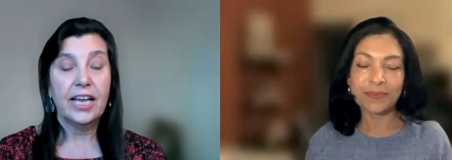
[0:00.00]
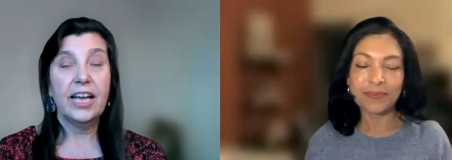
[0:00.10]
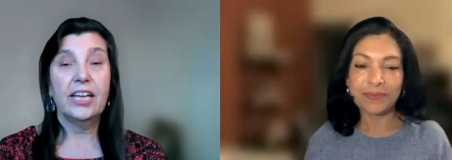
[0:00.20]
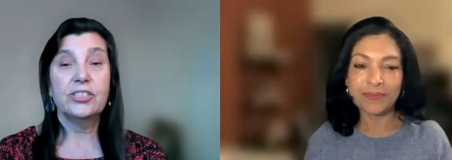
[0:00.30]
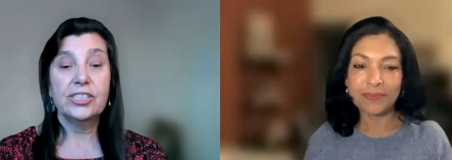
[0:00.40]

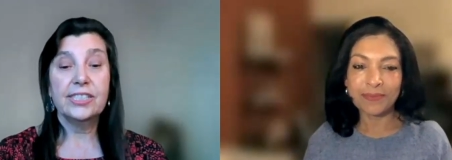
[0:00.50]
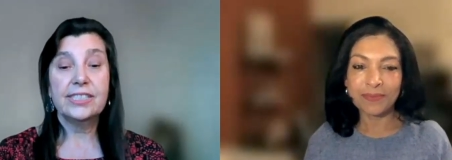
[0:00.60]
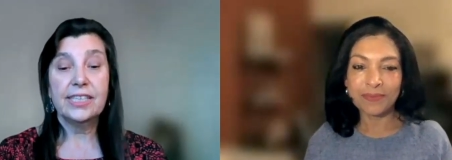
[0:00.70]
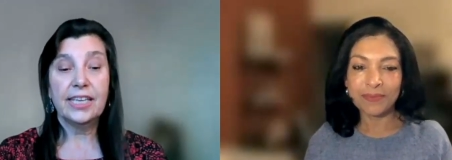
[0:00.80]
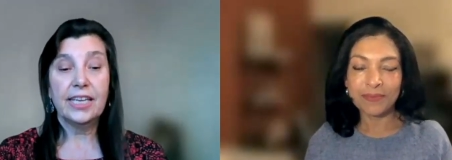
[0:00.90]
Speaker 1: Uh, she's
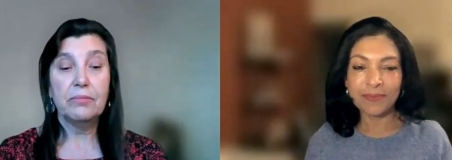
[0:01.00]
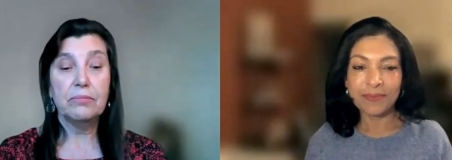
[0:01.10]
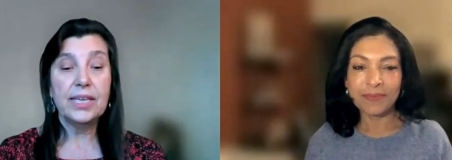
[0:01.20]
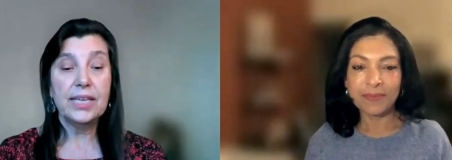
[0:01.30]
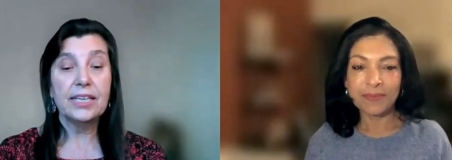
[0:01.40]
the
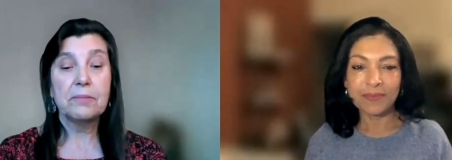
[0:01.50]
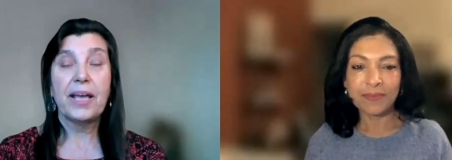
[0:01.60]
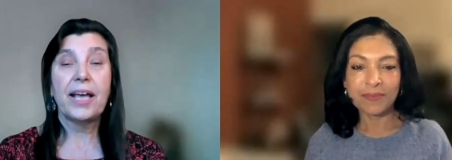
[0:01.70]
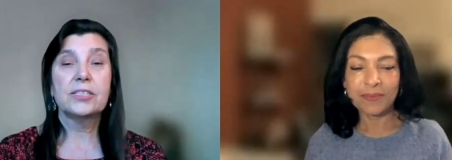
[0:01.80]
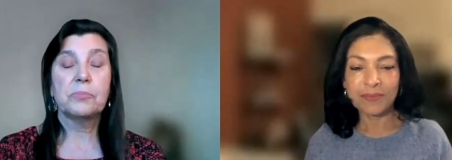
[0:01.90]
immediate
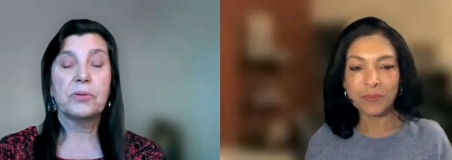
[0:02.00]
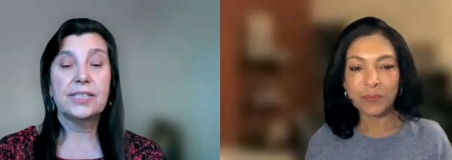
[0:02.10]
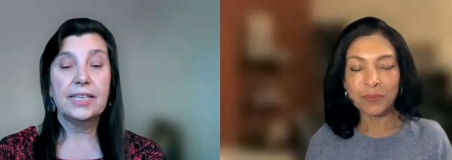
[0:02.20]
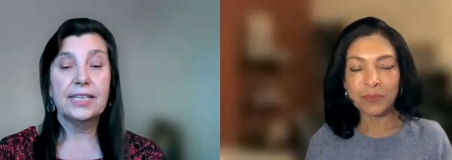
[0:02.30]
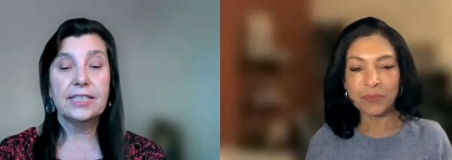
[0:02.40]
past
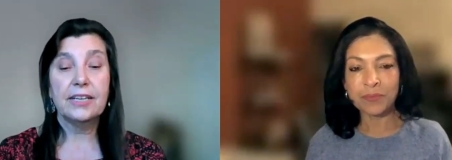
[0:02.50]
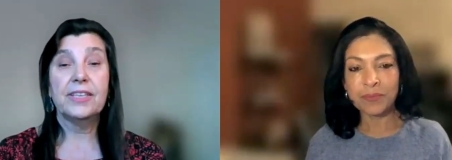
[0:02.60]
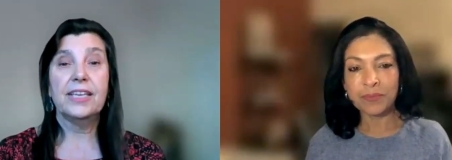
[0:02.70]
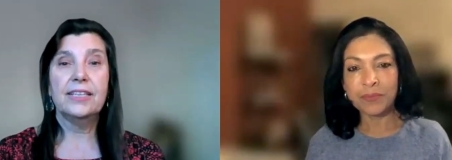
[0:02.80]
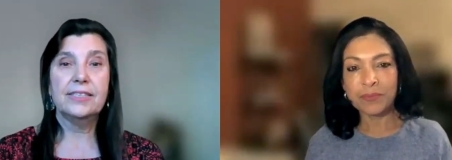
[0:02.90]
president of
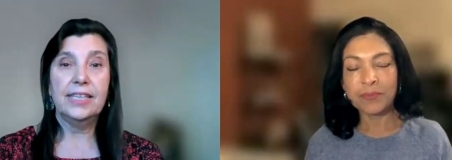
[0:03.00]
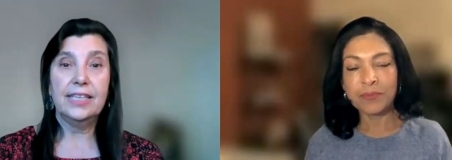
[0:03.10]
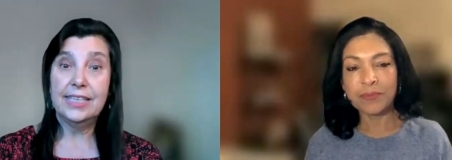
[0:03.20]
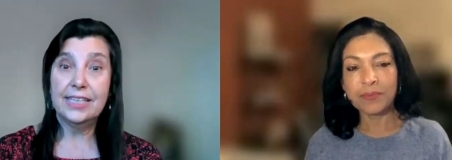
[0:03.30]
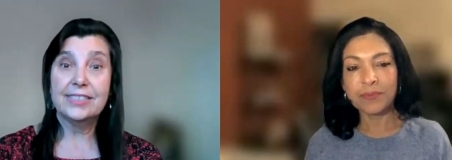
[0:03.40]
the
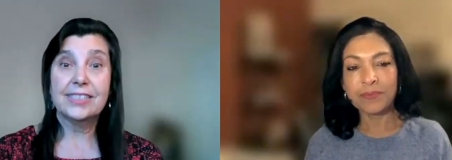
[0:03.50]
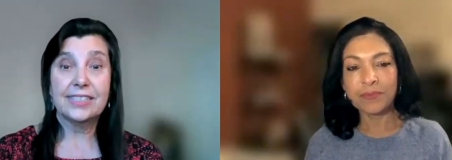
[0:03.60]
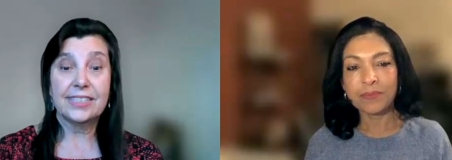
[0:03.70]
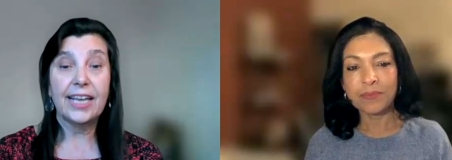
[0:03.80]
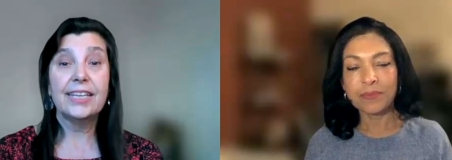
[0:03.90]
Indian
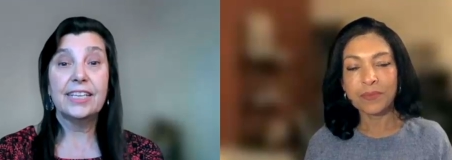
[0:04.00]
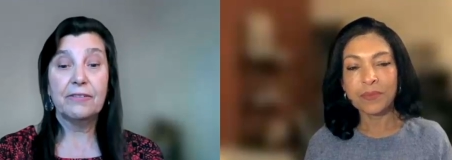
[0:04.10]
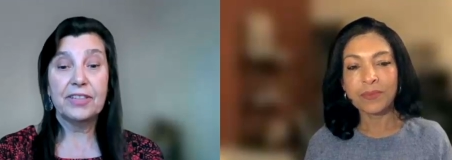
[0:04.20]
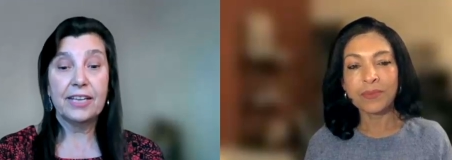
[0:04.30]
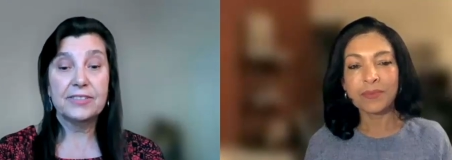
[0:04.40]
Society
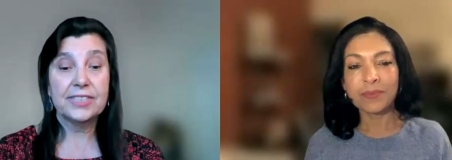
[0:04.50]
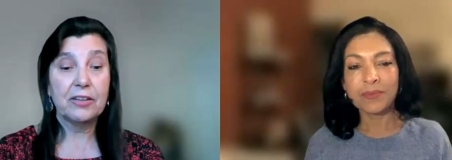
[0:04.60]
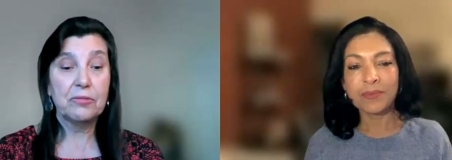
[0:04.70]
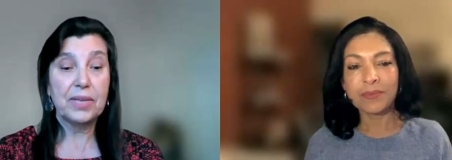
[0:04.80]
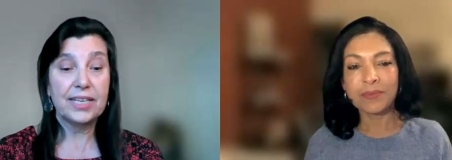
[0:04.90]
of
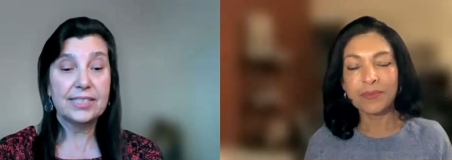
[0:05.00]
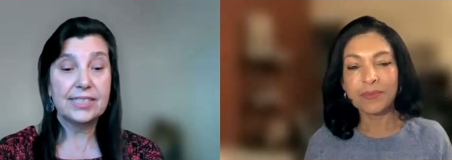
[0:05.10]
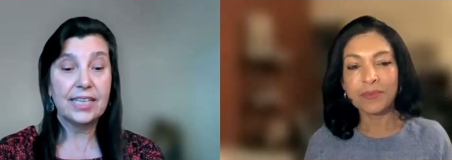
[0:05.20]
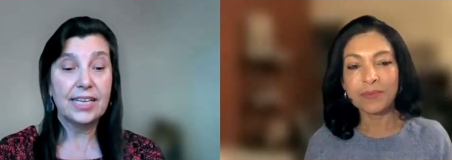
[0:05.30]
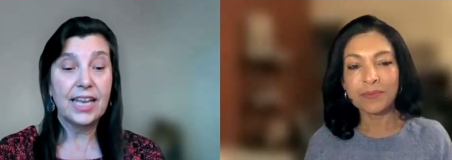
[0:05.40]
Lifestyle
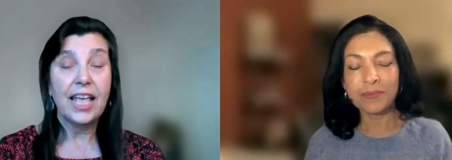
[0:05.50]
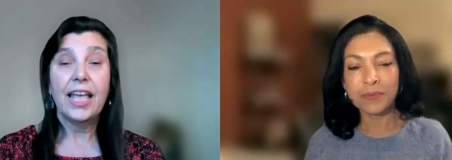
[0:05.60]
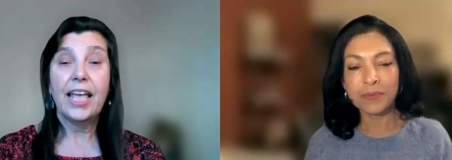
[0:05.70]
Medicine